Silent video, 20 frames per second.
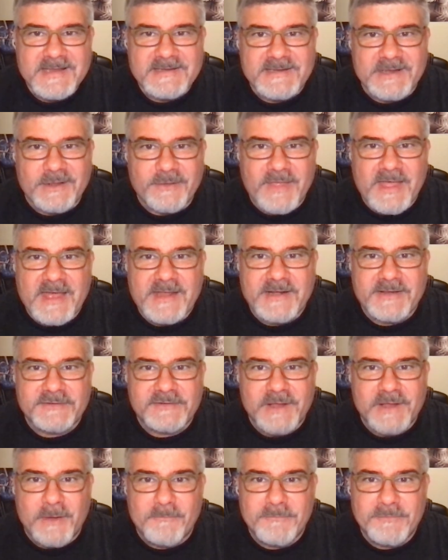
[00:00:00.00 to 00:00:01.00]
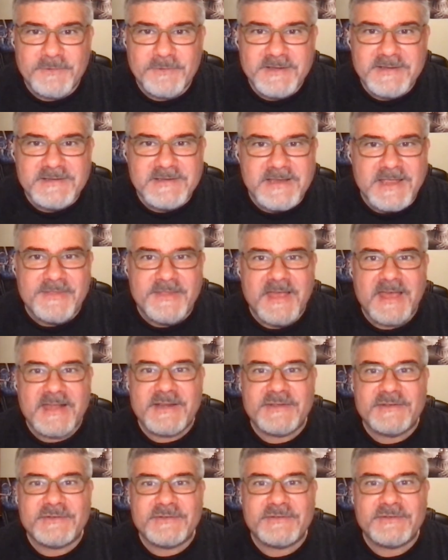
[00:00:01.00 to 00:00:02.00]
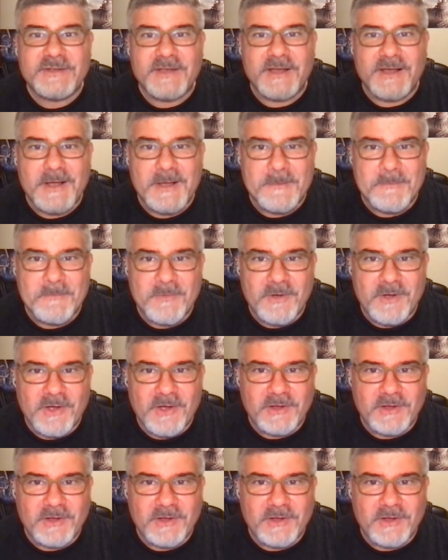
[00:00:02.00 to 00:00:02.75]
Now that is comforting and that is um,